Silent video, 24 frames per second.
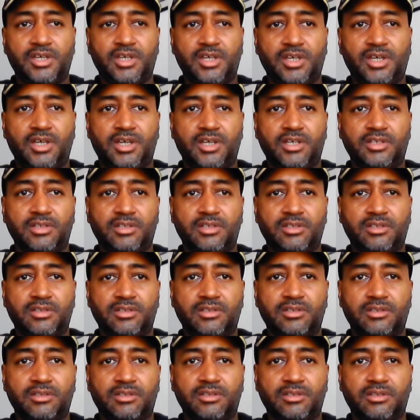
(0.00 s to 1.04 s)
And
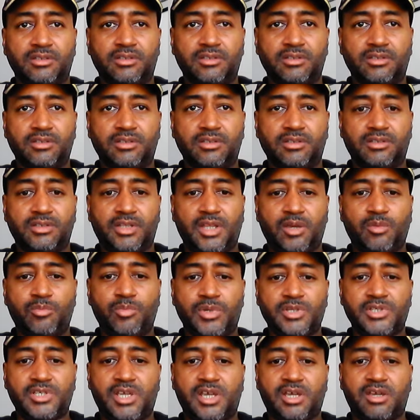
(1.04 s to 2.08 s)
uh, that
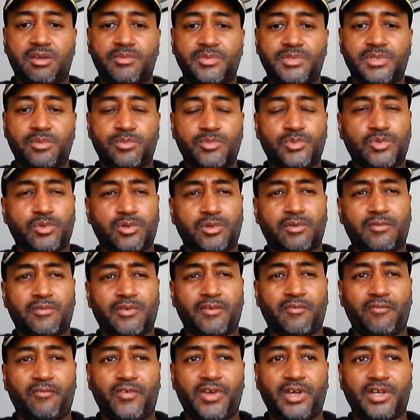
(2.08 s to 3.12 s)
must have some sort of
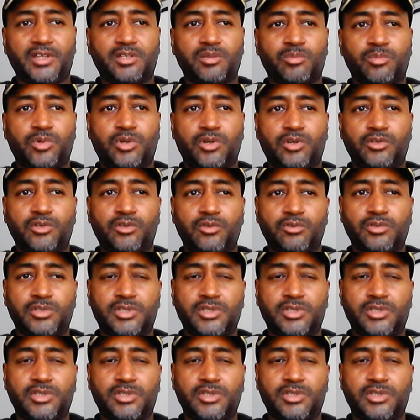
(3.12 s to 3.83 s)
effect upon you